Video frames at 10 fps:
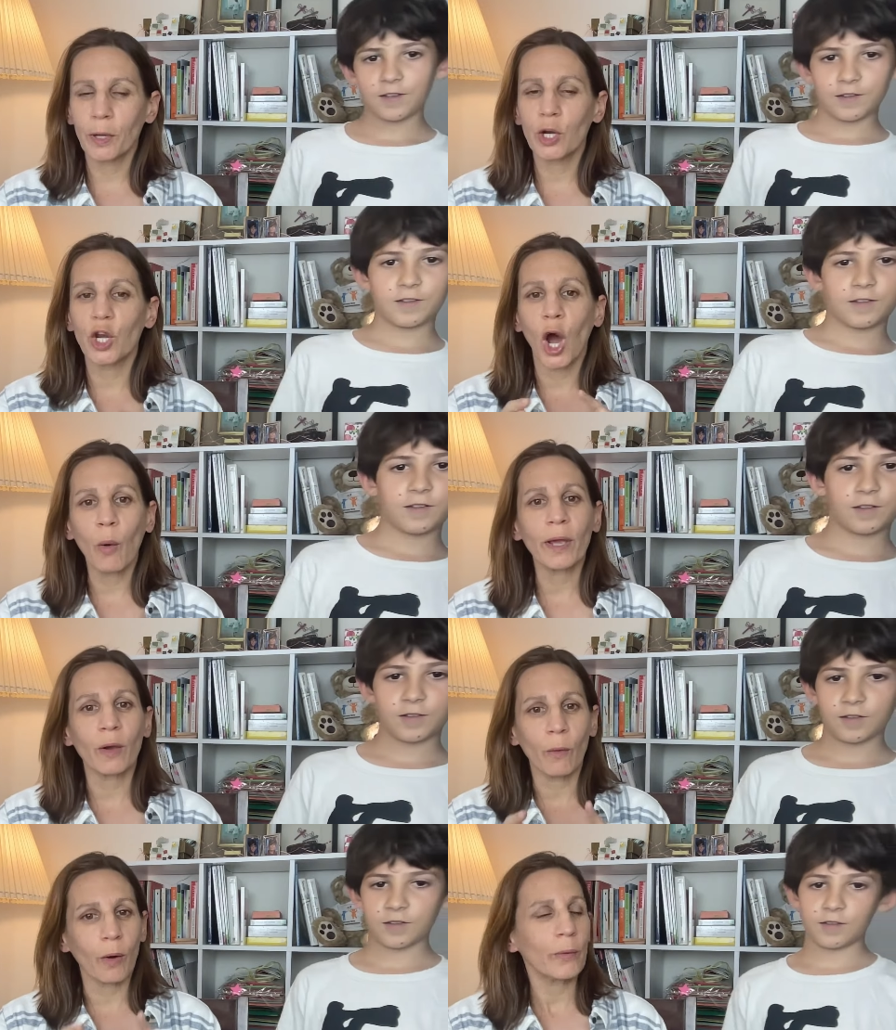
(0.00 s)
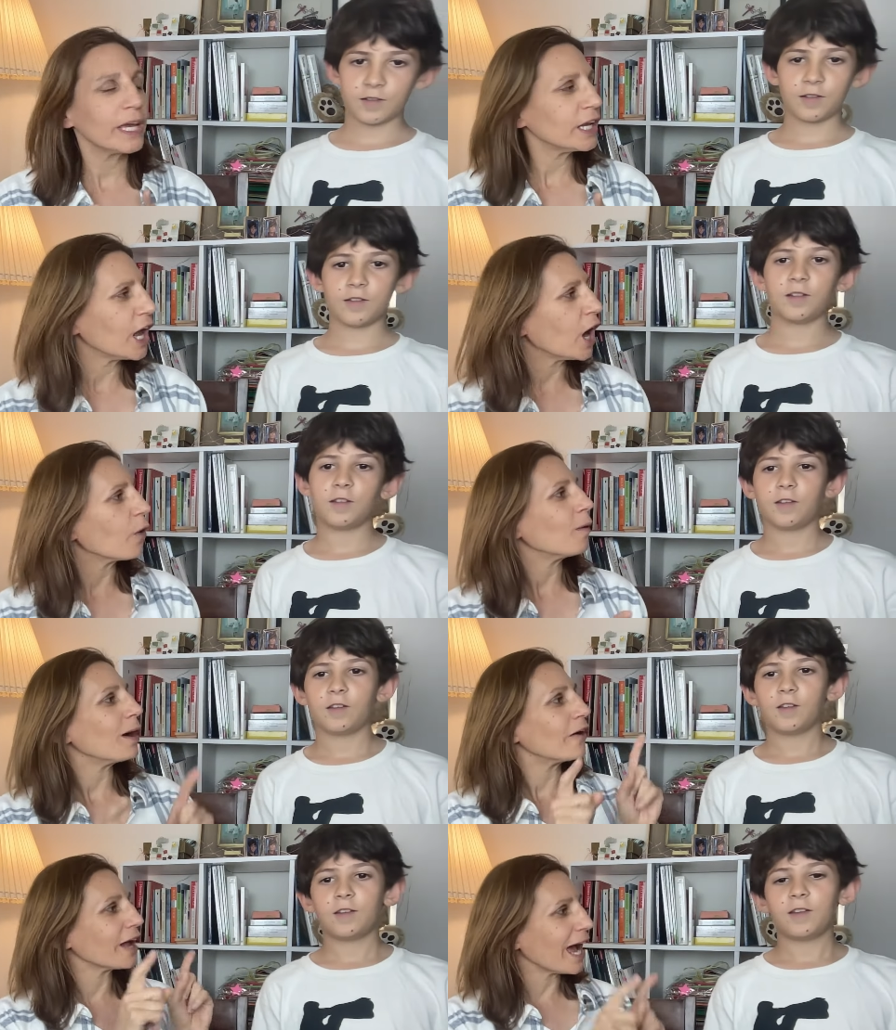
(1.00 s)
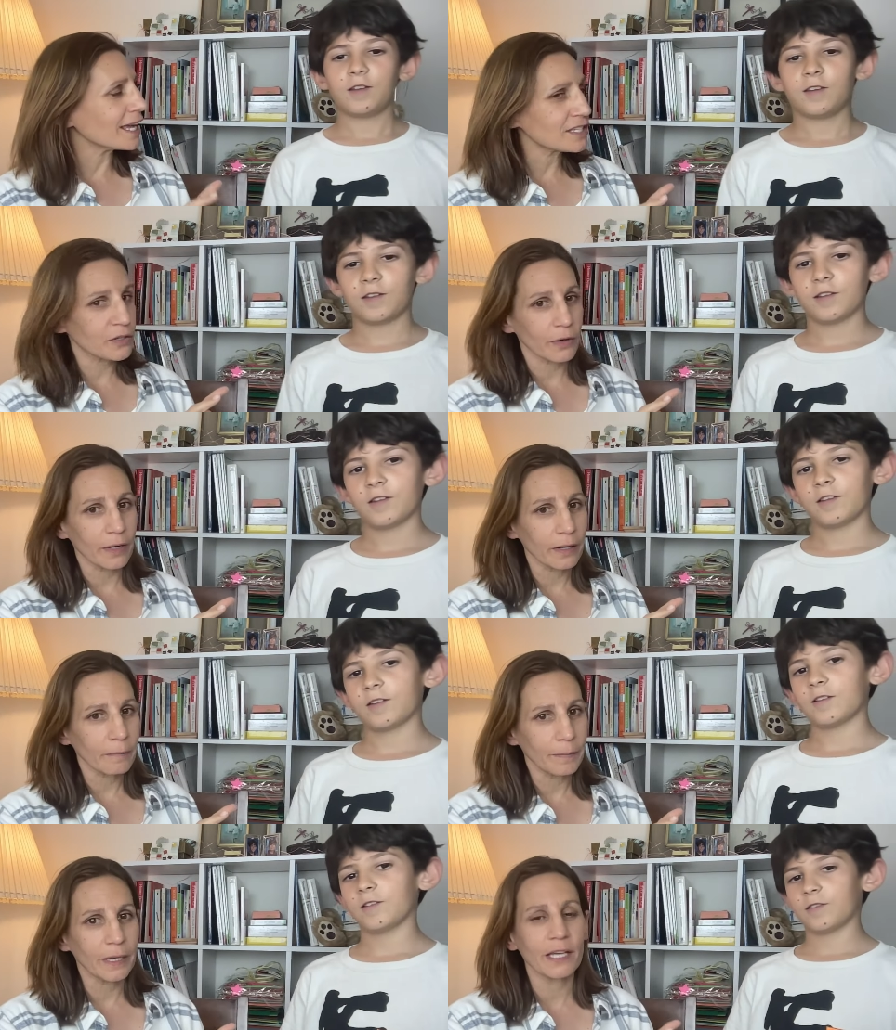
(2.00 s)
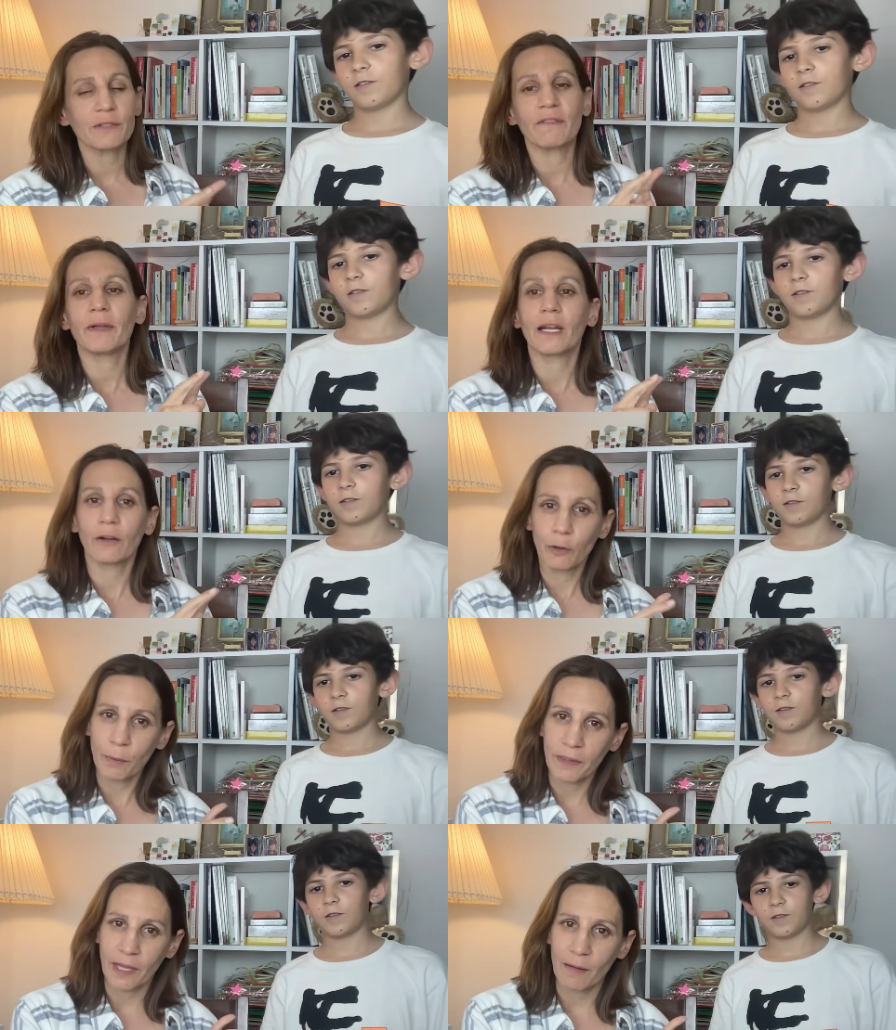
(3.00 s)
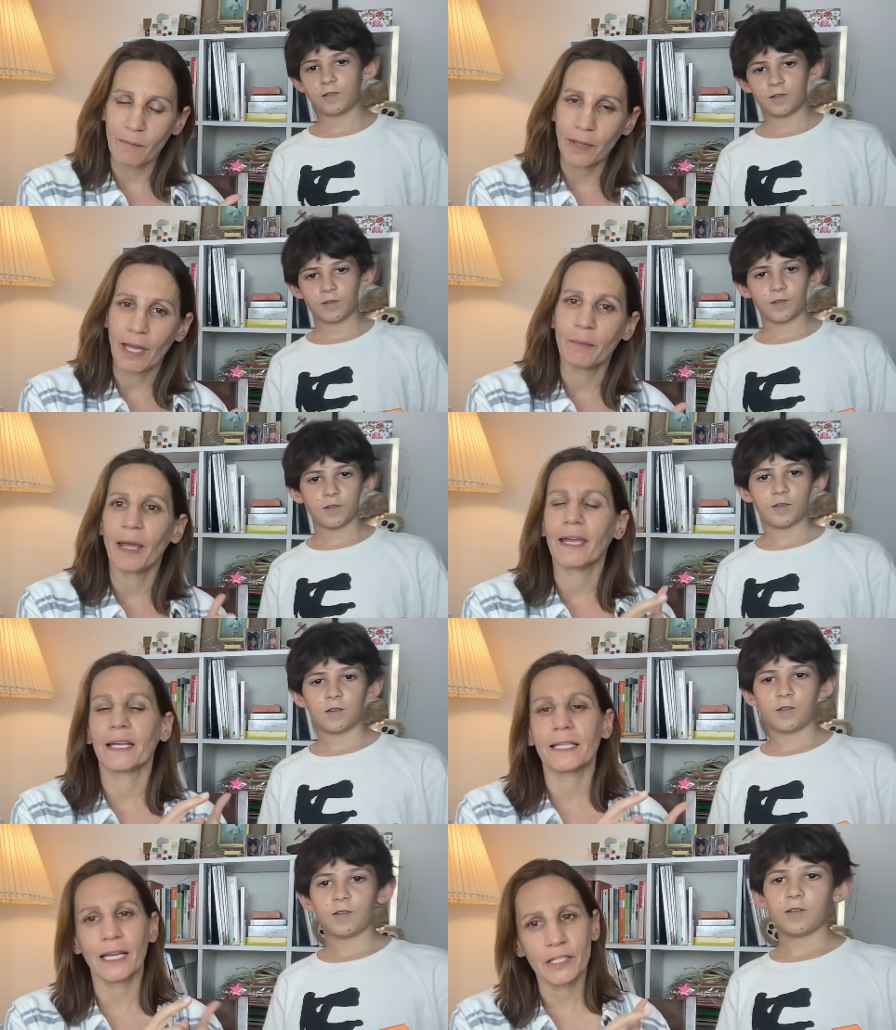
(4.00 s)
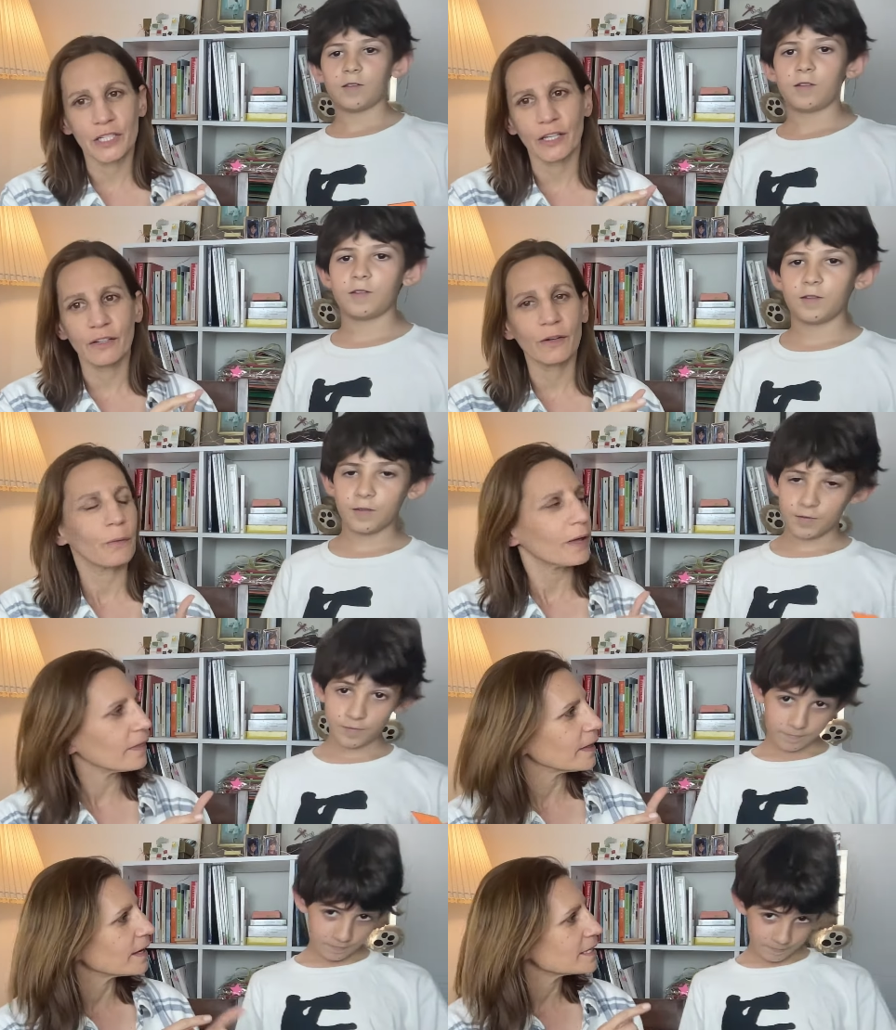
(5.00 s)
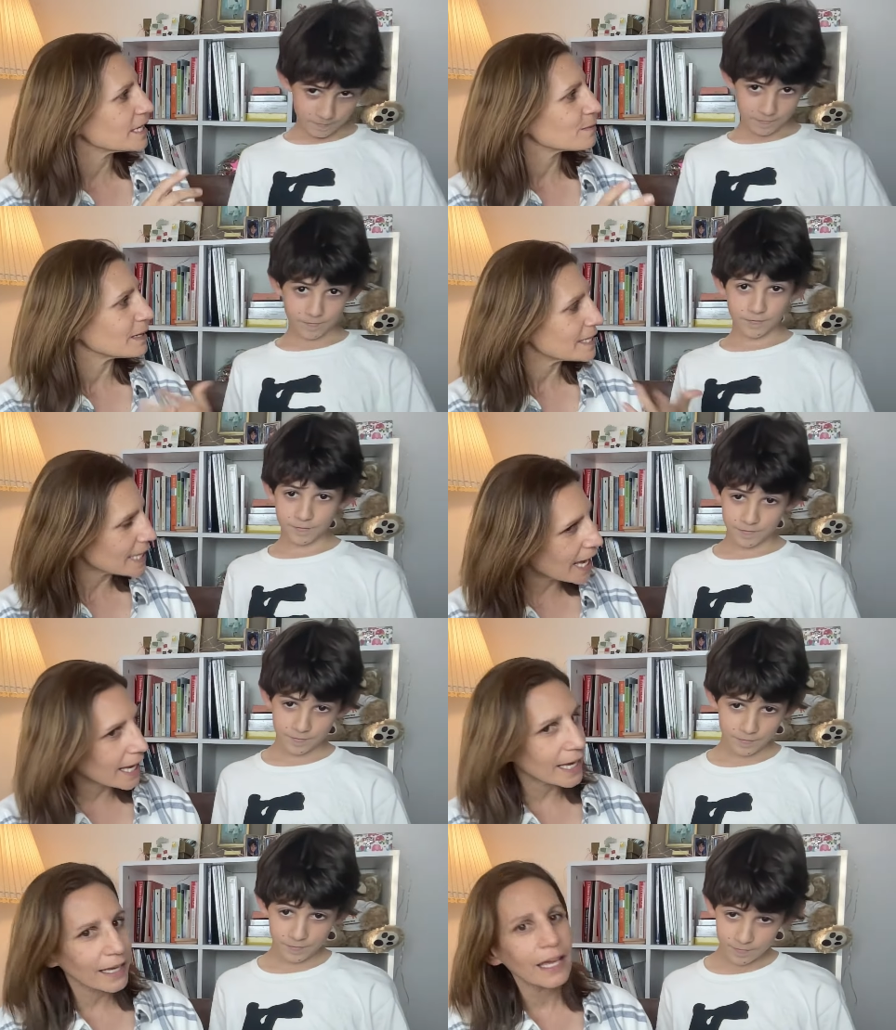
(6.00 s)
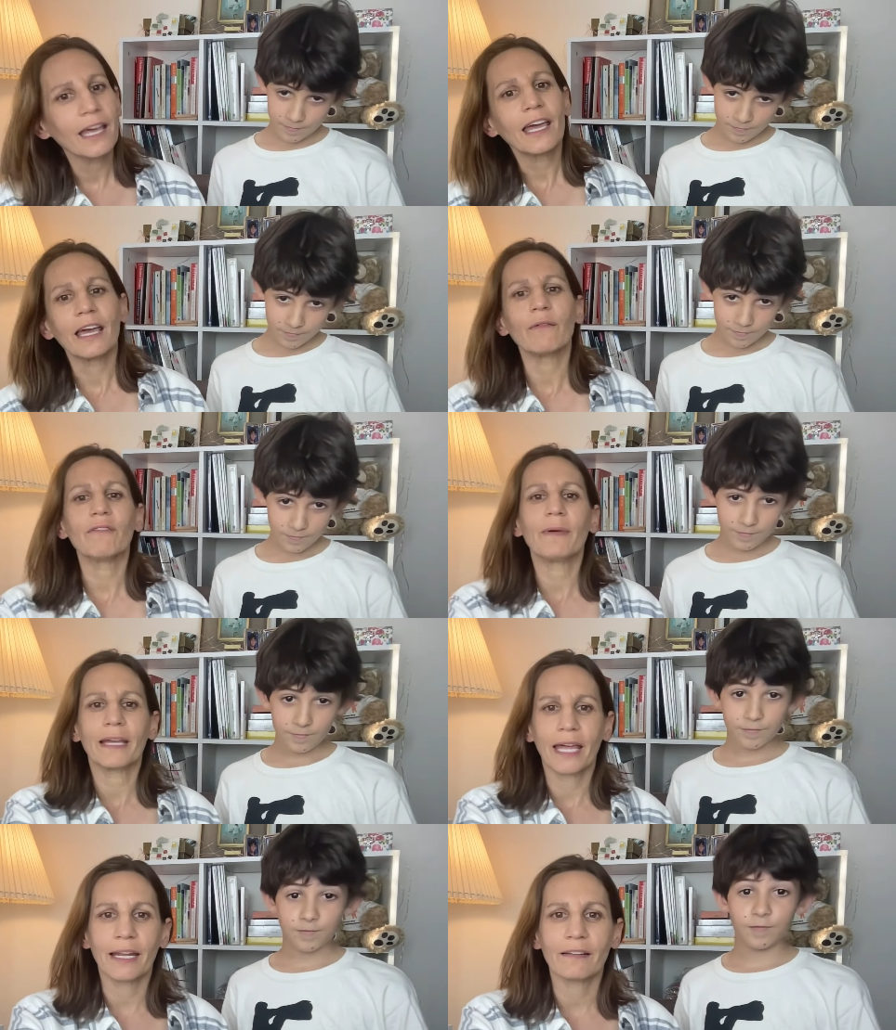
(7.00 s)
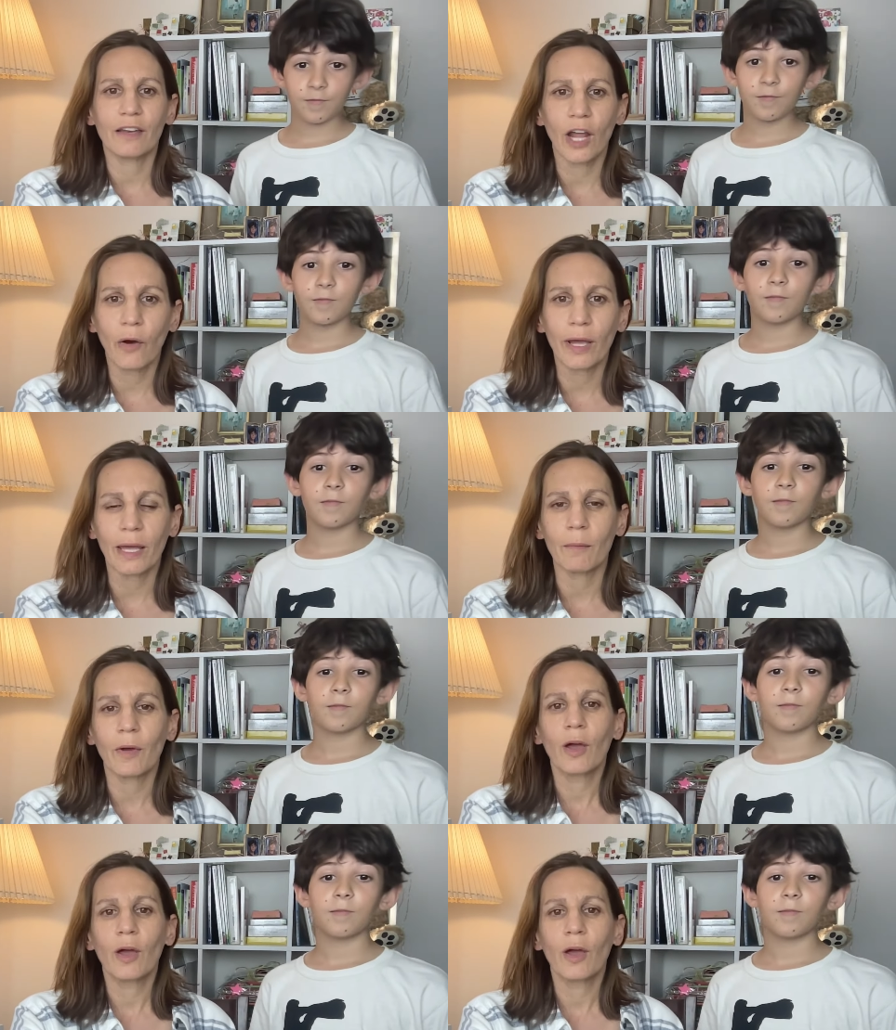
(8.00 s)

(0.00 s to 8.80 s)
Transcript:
Speaker 1: knowing what we know about Aster, because we've been in group with him and paying attention to what things he's been saying, and we've been getting to know him,